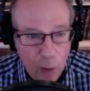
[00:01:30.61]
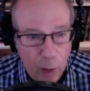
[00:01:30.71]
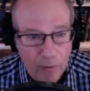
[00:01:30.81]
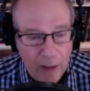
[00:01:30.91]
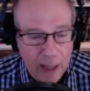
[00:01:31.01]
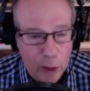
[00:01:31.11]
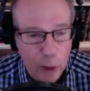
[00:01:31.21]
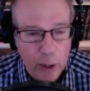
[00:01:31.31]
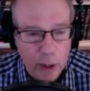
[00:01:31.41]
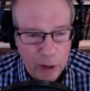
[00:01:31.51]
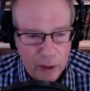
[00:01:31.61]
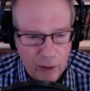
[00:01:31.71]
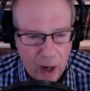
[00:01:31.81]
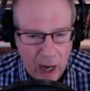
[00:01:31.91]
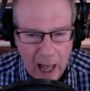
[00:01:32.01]
We've had two years of
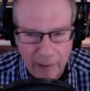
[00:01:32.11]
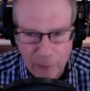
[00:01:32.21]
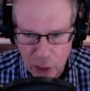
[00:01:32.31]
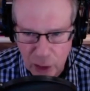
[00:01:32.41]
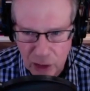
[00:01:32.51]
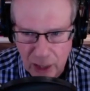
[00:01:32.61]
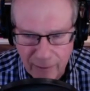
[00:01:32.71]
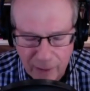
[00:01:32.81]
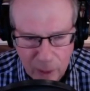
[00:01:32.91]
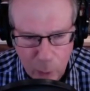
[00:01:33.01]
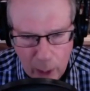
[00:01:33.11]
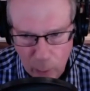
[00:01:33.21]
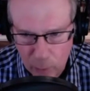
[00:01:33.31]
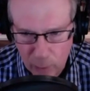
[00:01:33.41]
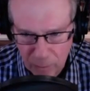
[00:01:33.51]
our lives just siphoned away
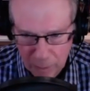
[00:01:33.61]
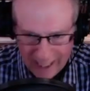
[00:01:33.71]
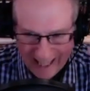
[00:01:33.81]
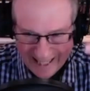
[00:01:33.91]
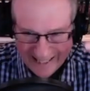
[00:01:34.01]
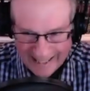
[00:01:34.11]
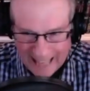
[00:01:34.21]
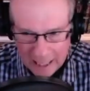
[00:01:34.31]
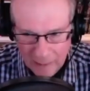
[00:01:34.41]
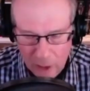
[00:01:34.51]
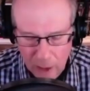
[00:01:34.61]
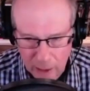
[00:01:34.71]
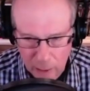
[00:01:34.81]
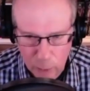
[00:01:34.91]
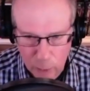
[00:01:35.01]
where we've been inside of our
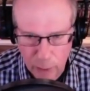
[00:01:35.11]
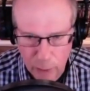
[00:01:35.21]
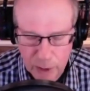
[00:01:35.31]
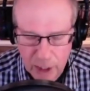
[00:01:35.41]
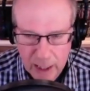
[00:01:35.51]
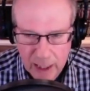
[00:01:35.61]
little rooms